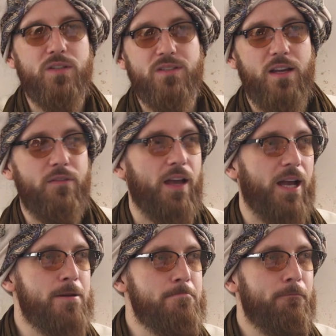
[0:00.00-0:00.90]
preserving?
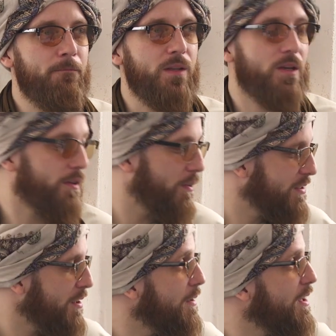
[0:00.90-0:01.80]
You know, there are
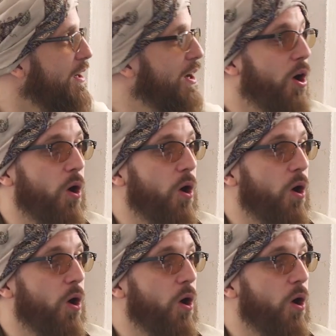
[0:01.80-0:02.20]
some of the